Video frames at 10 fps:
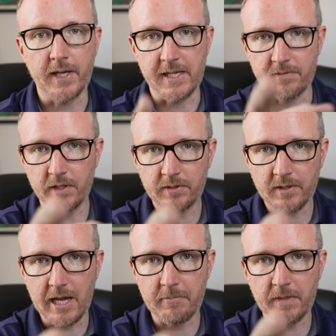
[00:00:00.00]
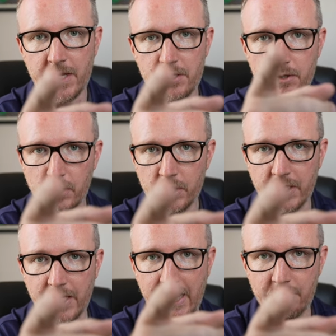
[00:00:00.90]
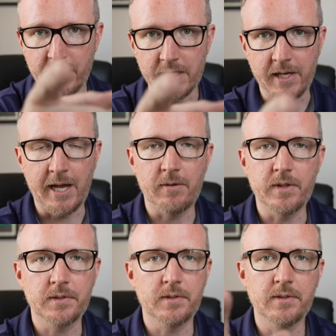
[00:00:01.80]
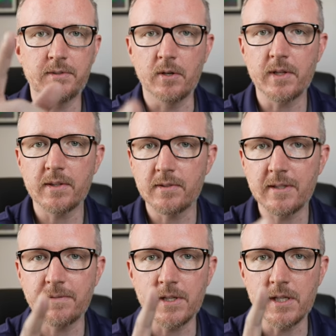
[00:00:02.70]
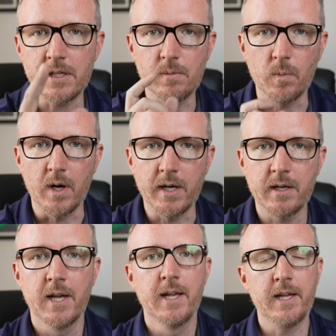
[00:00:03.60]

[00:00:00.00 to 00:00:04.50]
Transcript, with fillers: I have this camera that you're looking at right now. This is the Sony Z V E one.